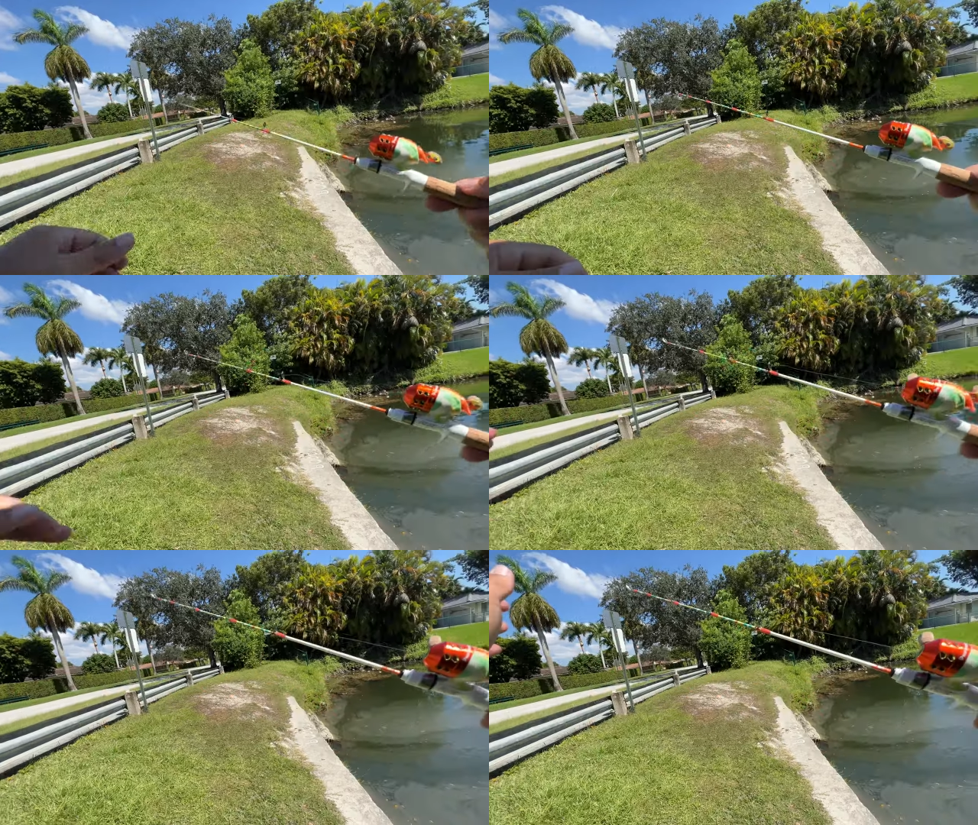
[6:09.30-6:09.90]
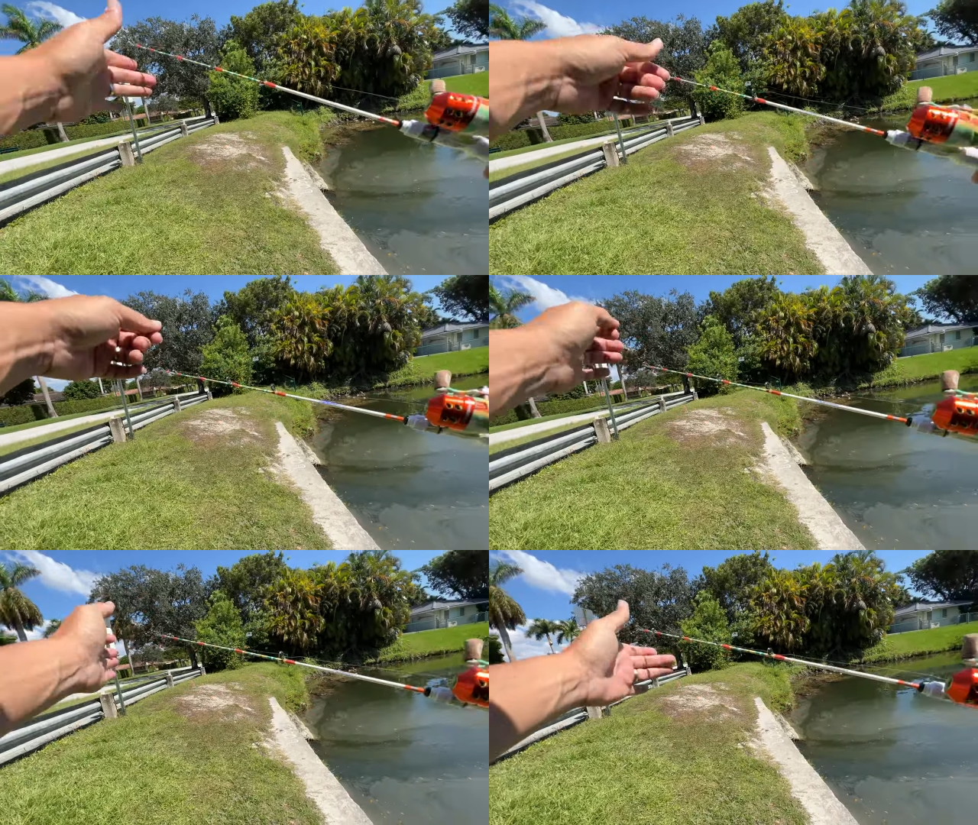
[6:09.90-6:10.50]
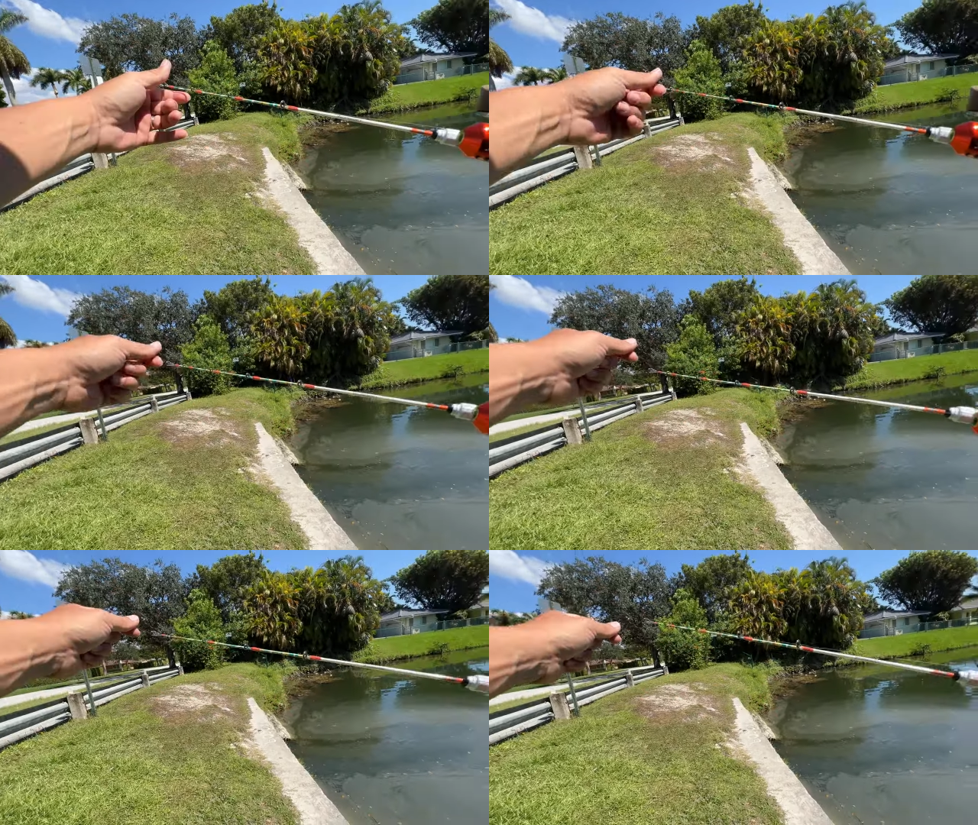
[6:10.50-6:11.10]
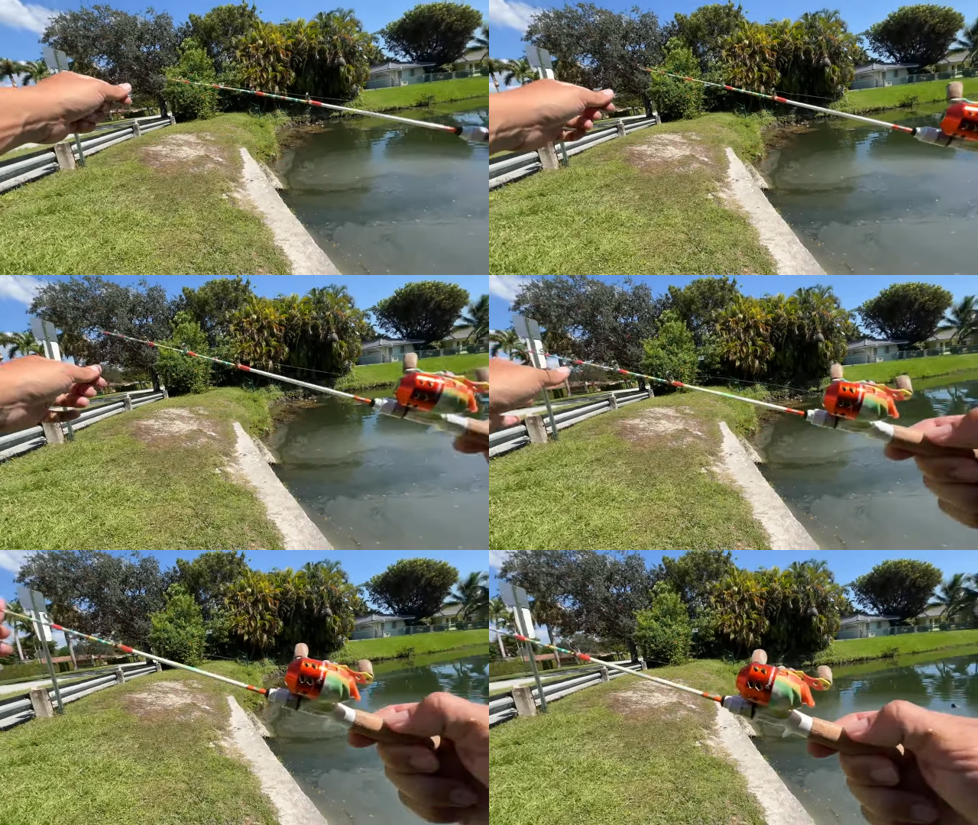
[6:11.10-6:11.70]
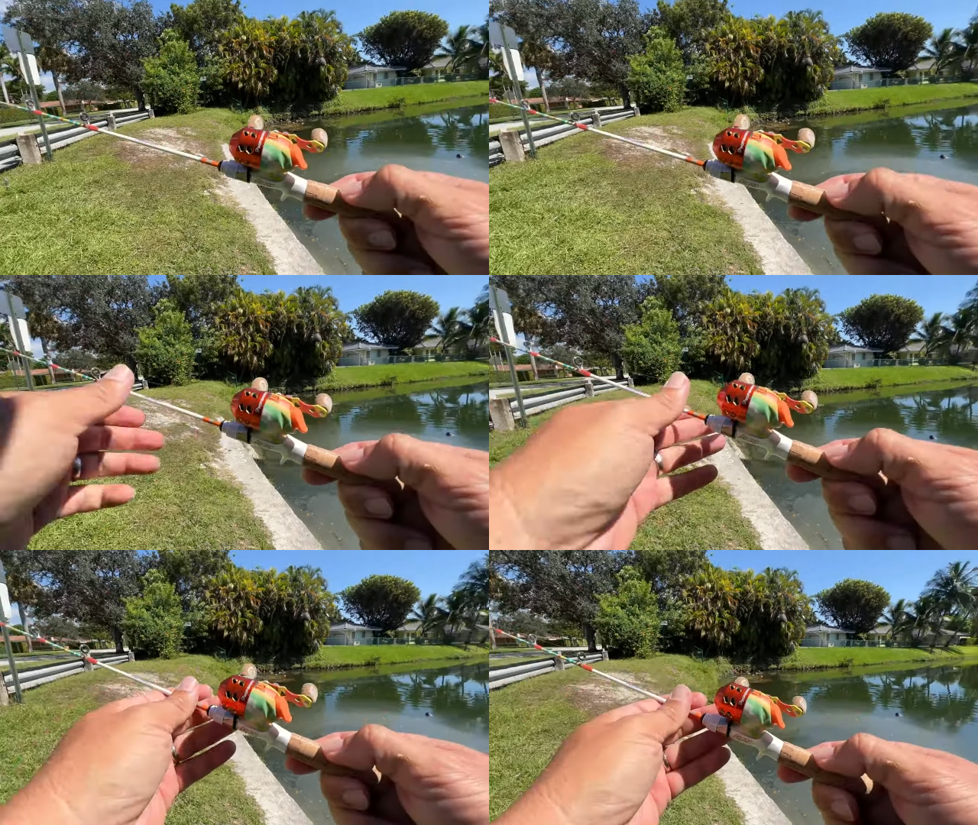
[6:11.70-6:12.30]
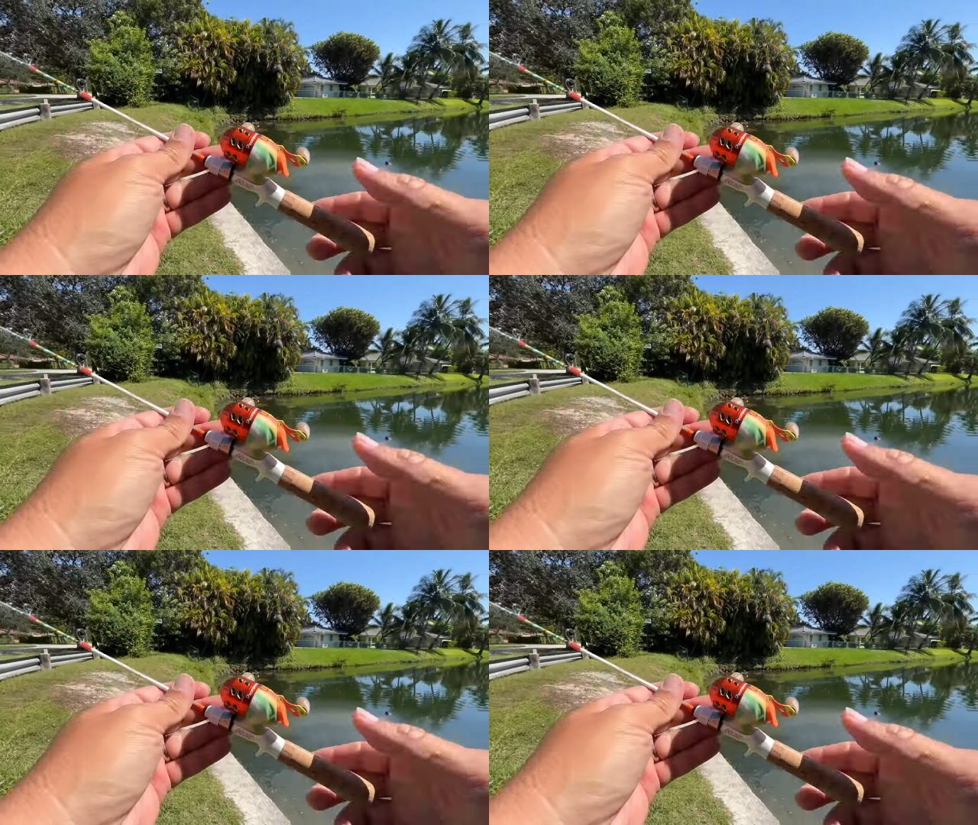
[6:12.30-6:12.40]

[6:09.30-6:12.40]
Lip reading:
No face is visible, so there are no lips to read.